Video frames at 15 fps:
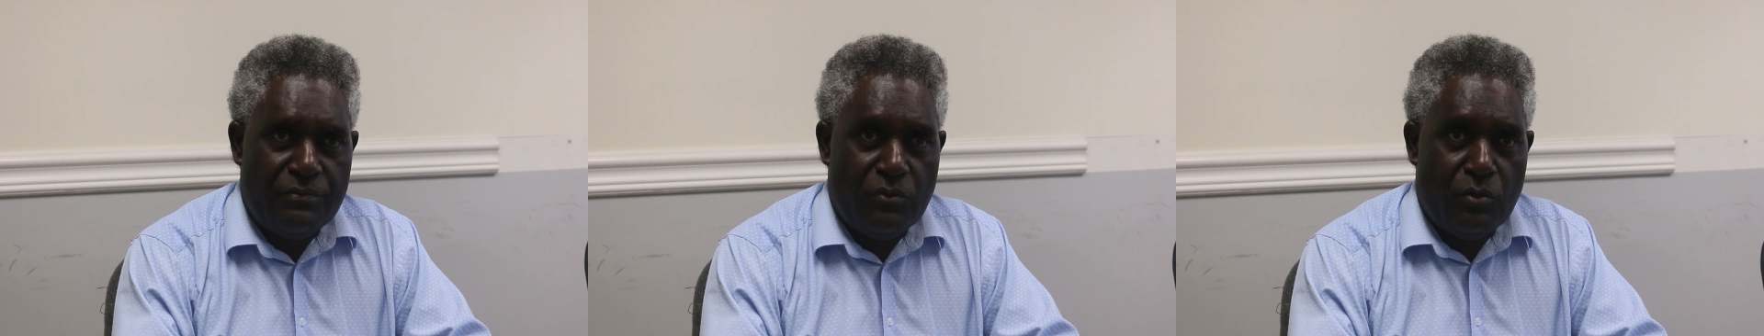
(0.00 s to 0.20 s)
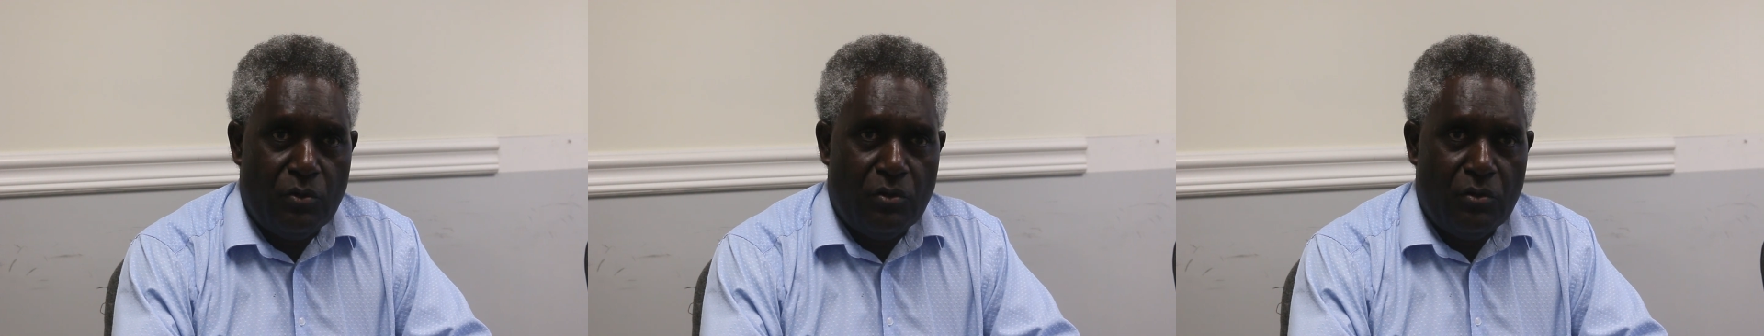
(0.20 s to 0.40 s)

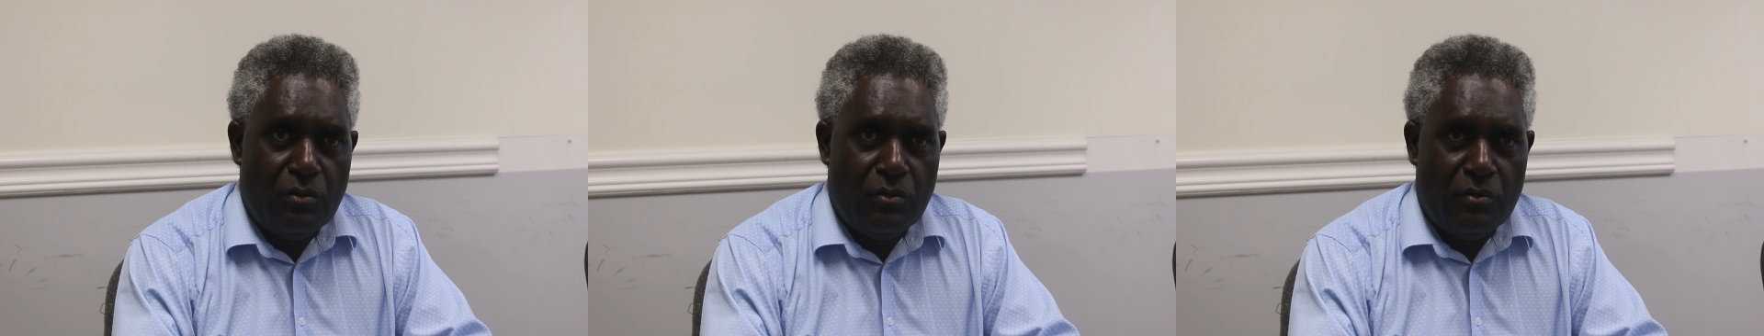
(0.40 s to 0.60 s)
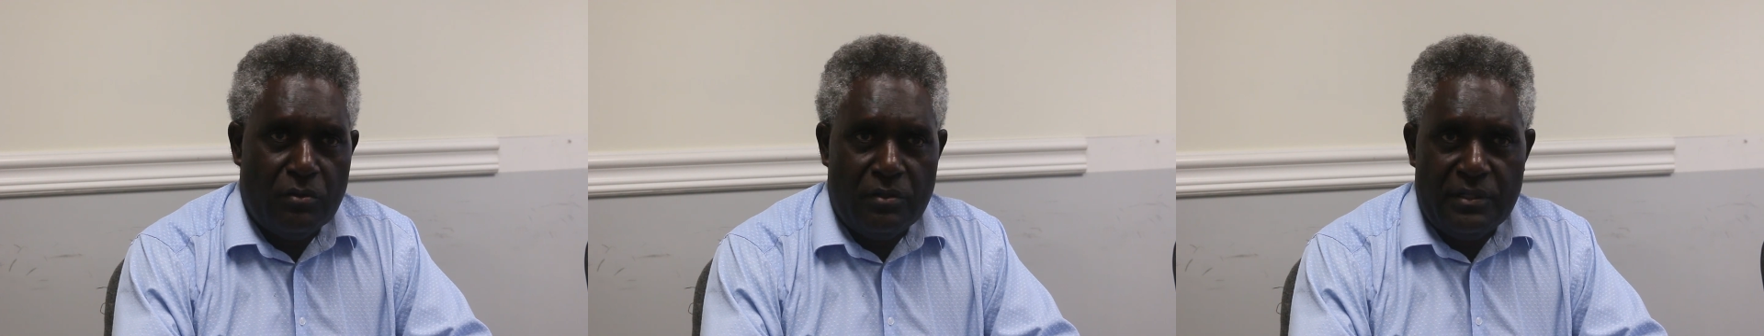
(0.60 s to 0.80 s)

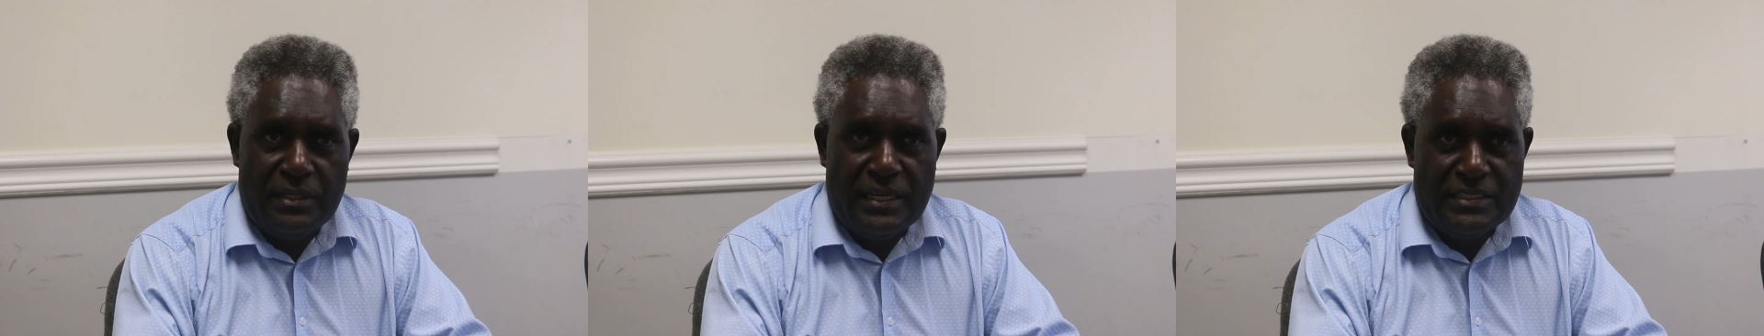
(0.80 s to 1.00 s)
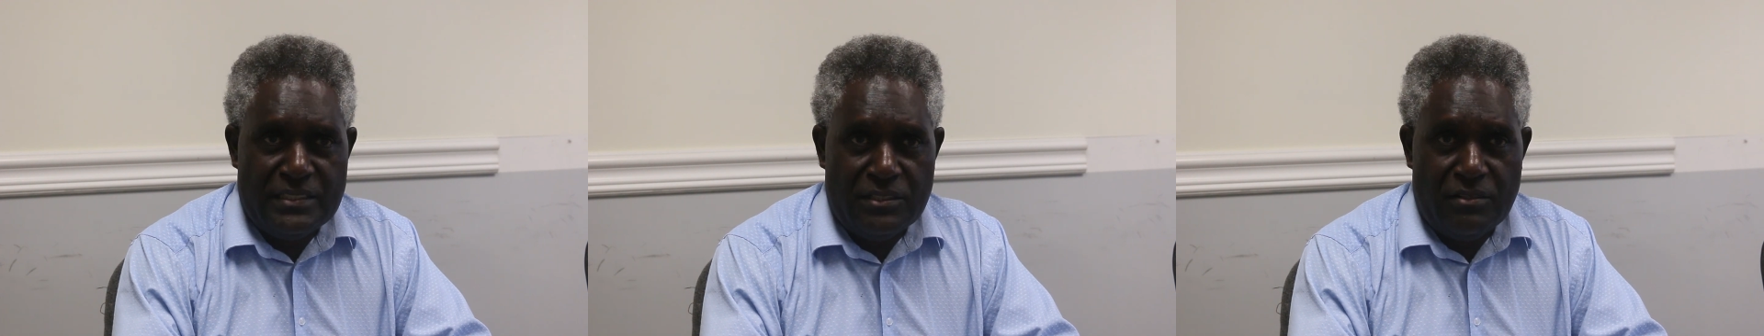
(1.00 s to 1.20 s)
four
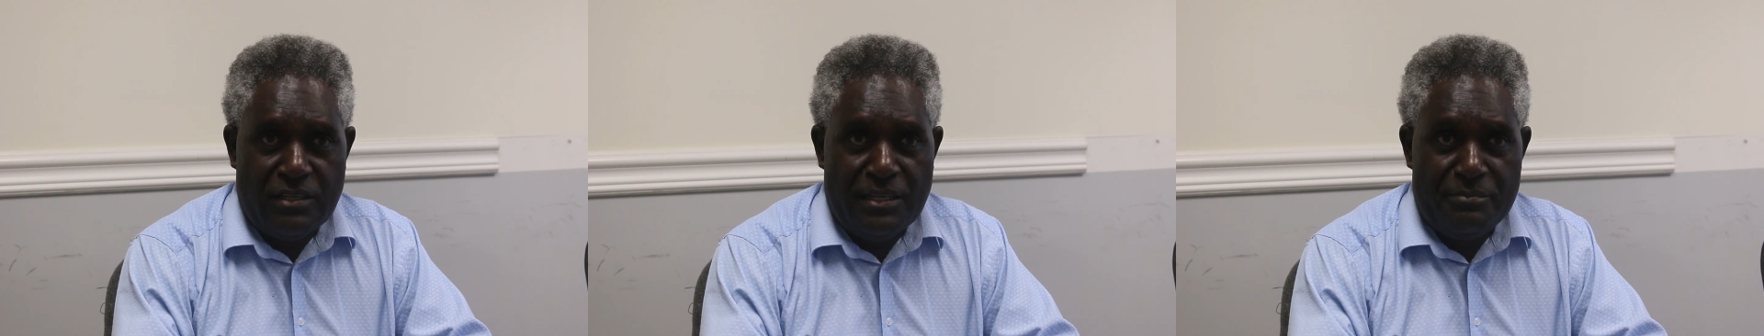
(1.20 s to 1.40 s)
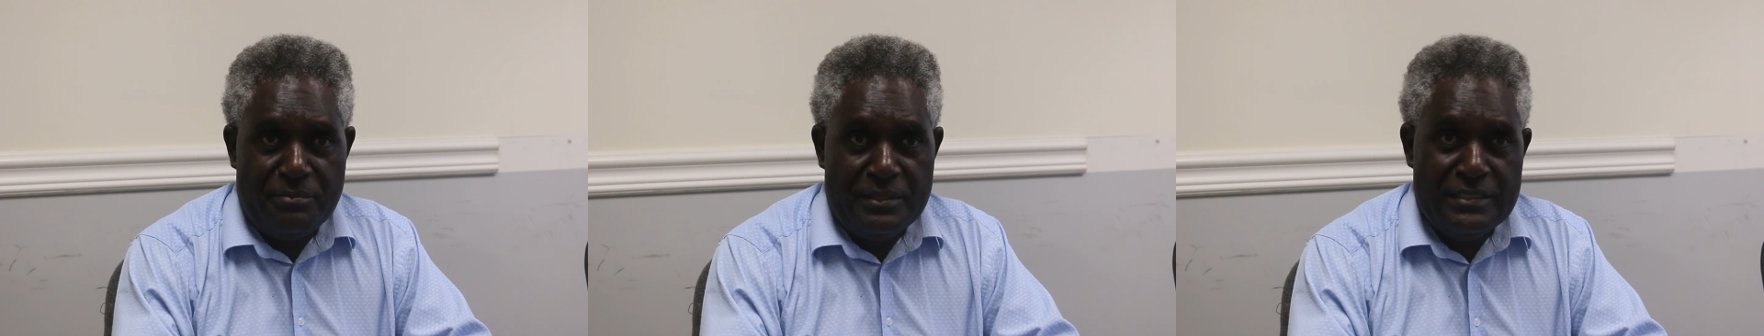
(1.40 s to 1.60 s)
national
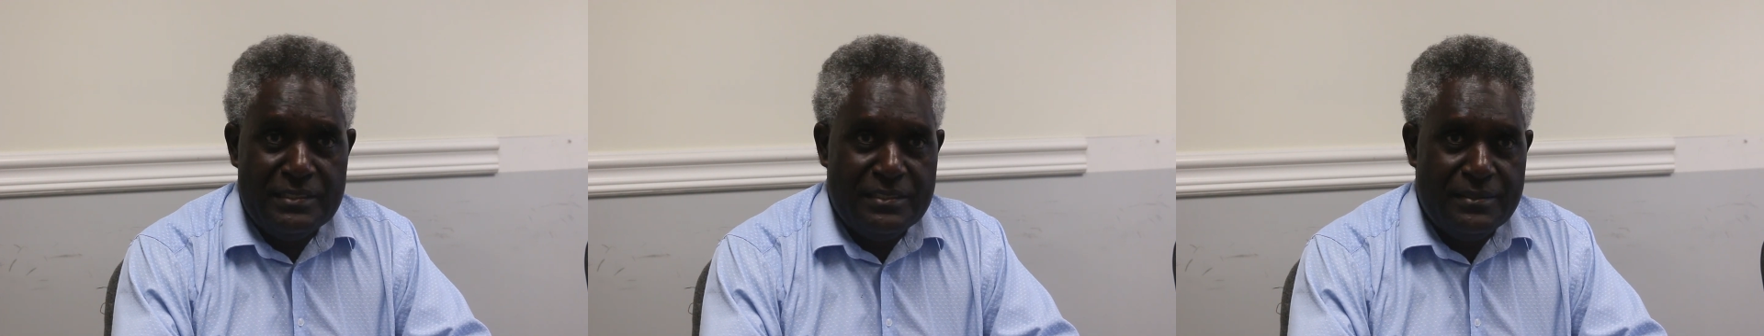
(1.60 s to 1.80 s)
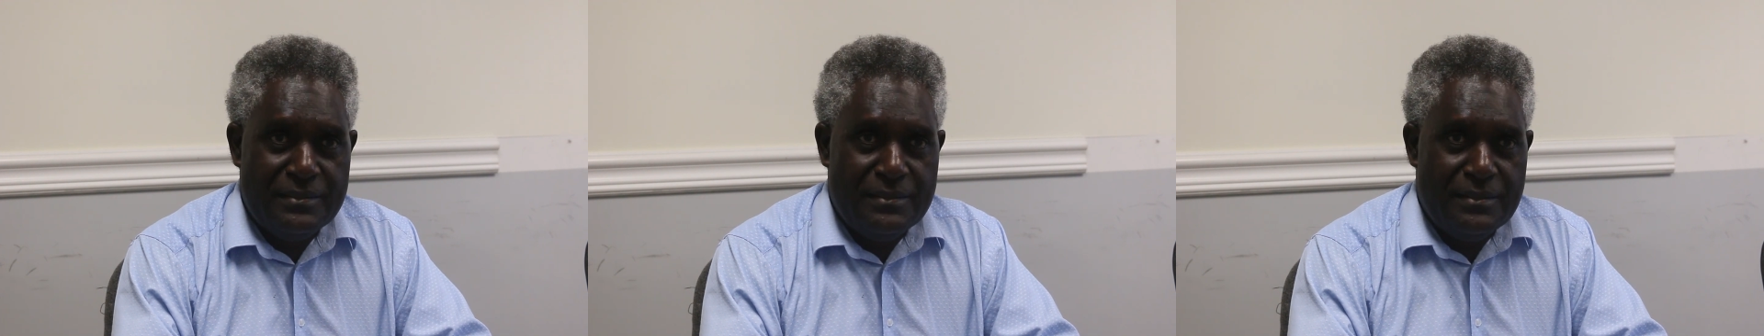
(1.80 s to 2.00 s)
MPs.